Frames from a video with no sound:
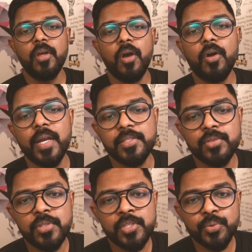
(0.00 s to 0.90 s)
All right,
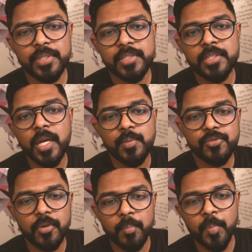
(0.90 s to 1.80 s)
so this question comes
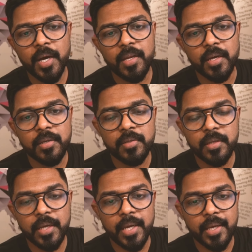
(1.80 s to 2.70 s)
from Bala,
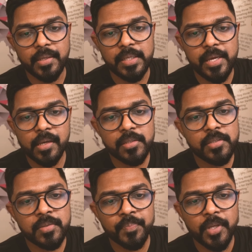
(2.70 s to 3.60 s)
and he
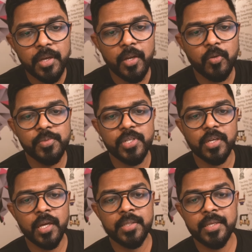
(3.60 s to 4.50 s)
asks, "Hello, Mr.
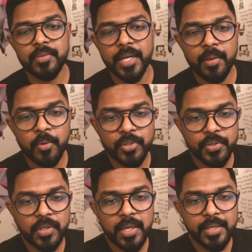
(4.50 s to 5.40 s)
Karthik. Read about
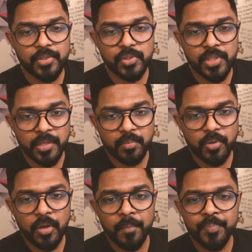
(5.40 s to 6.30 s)
your guide to start a
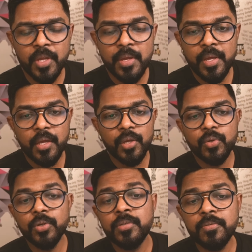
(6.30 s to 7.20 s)
blog.
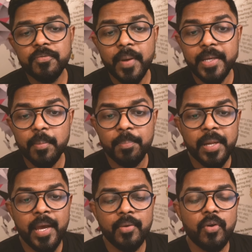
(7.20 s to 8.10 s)
Couldn't find a
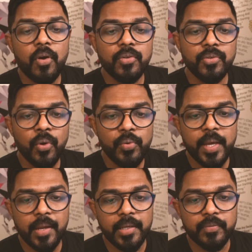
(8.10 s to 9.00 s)
plan on
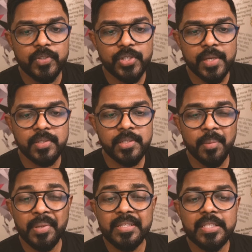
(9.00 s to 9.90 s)
GoDaddy which has the
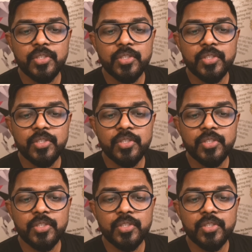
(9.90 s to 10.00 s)
ability